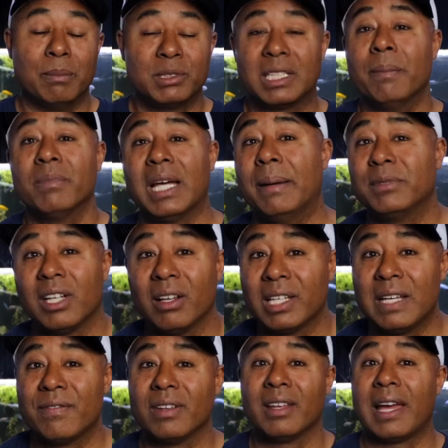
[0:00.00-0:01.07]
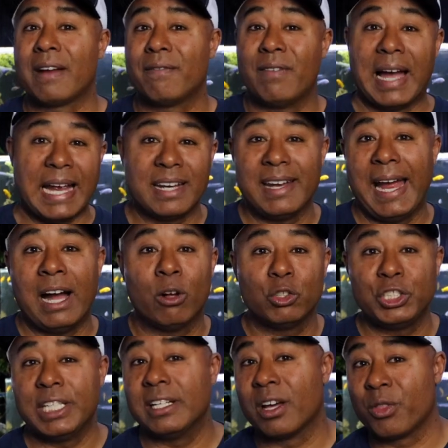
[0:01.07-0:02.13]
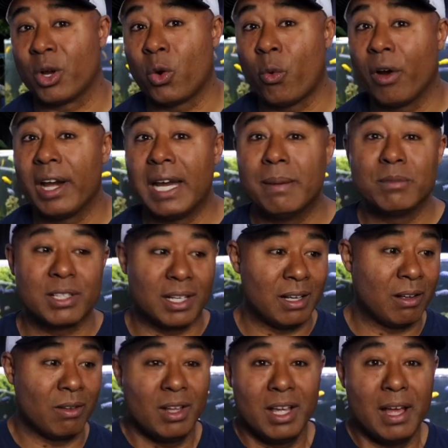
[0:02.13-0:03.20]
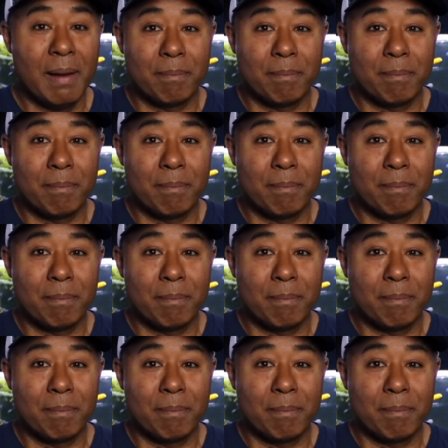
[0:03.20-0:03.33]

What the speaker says: sometimes I'll even like find algae in other aquariums and I'll